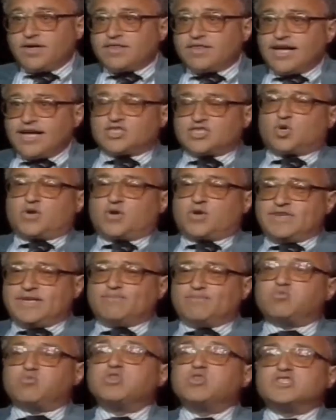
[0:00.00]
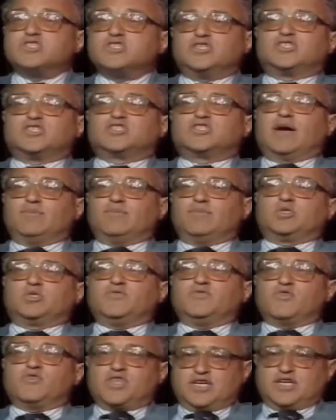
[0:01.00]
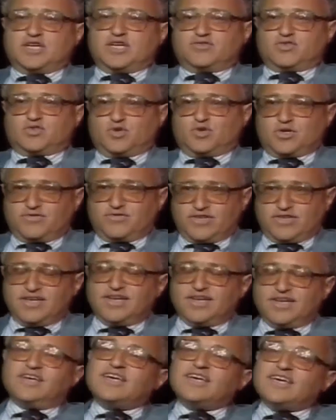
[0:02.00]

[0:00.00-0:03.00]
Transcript: That's sort of an implicit assumption if you think of sort of the